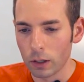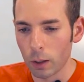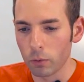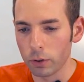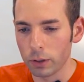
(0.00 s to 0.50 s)

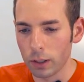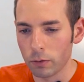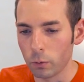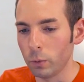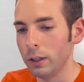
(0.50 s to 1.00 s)
I'm going to give
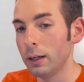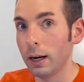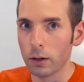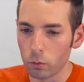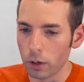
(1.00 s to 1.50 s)
it read
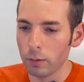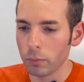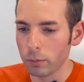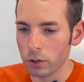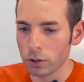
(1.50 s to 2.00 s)
and write
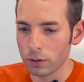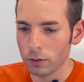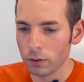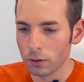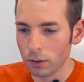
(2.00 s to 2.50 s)

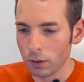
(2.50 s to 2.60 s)
permissions